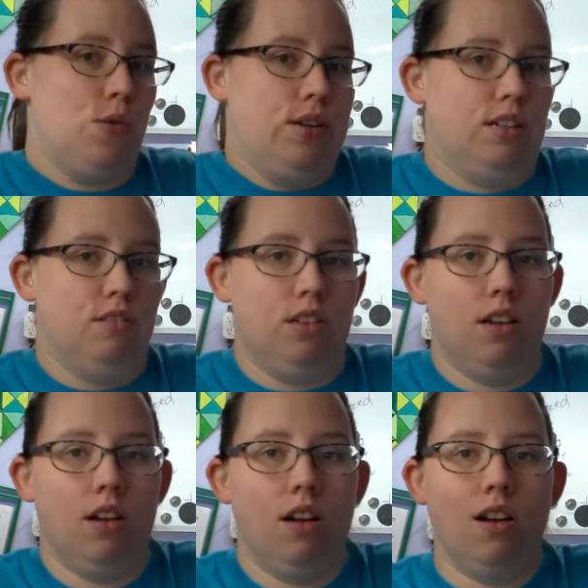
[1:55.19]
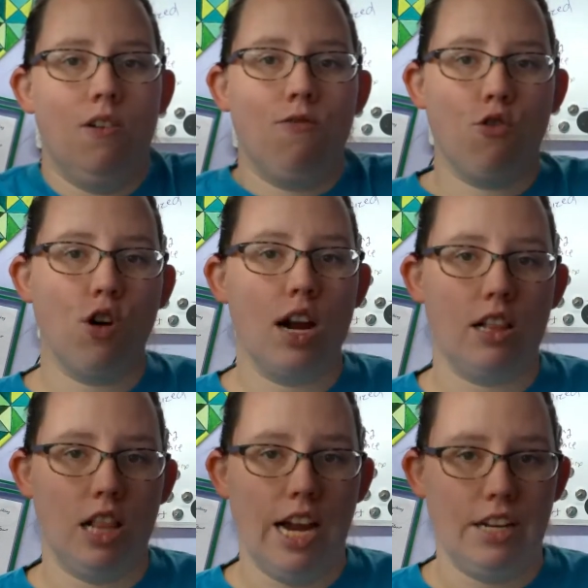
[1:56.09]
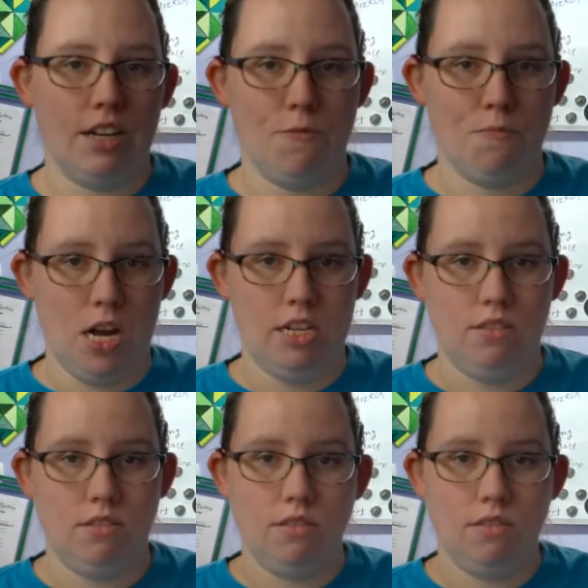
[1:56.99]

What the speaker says: quilt for a client of mine,